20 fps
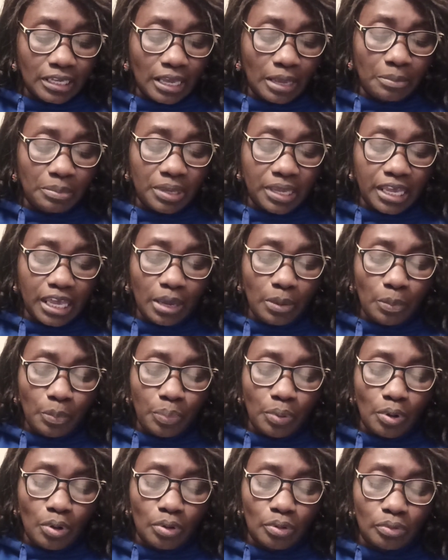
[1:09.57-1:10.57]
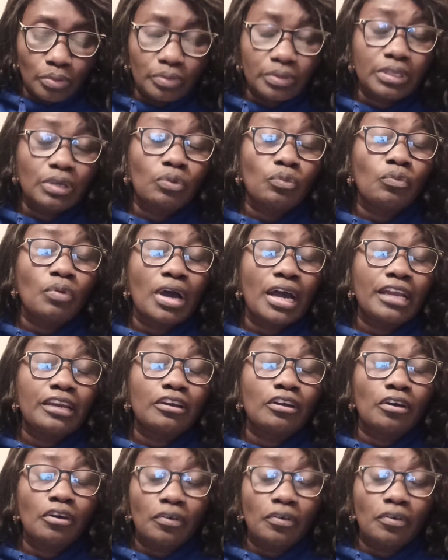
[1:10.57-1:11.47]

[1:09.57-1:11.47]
and became Paul, the one